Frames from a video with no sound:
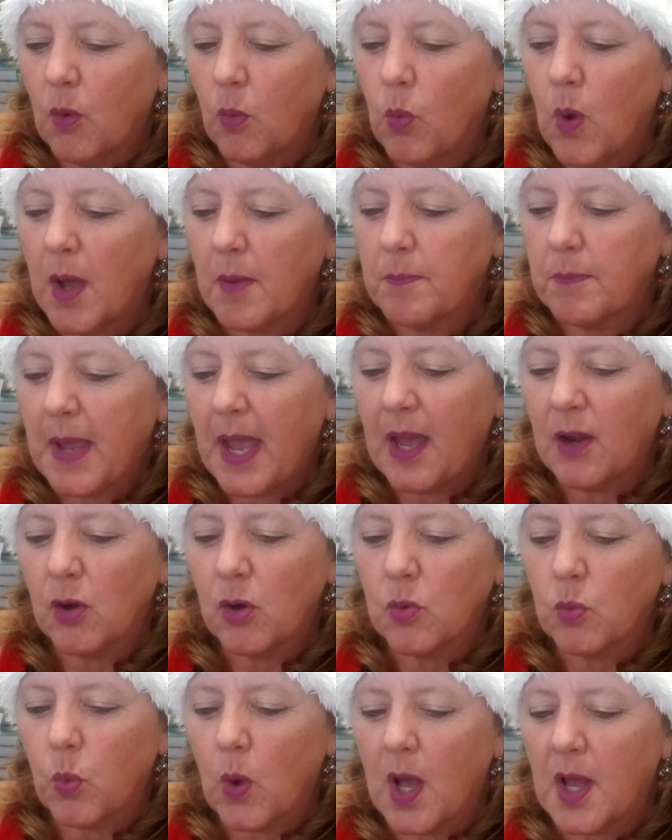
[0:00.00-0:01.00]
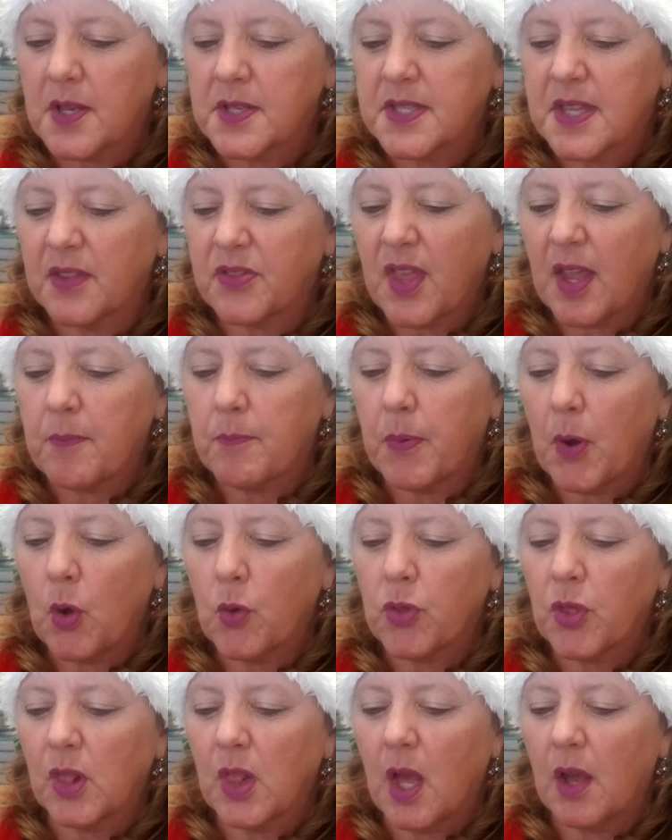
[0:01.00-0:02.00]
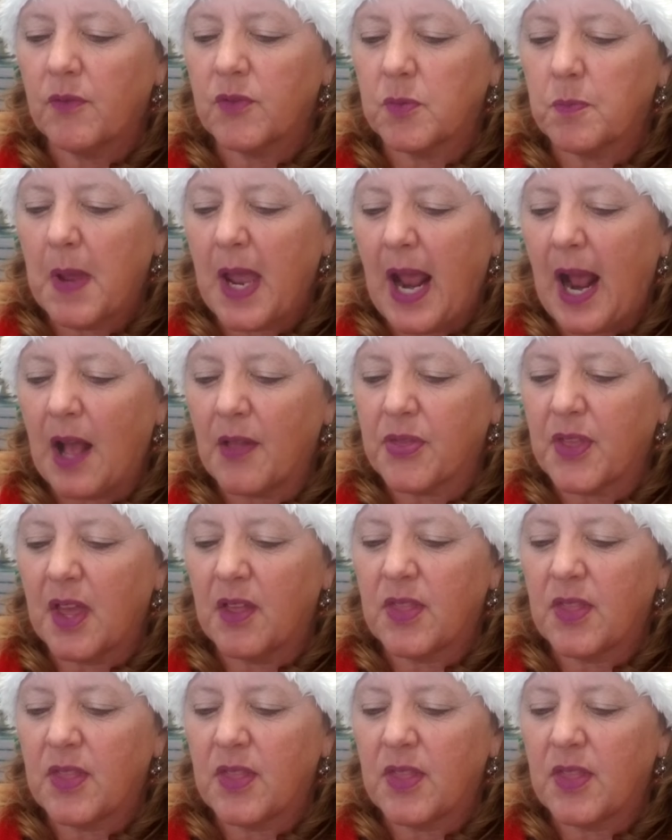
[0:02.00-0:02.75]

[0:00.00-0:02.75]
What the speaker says: What mattered was that they both loved math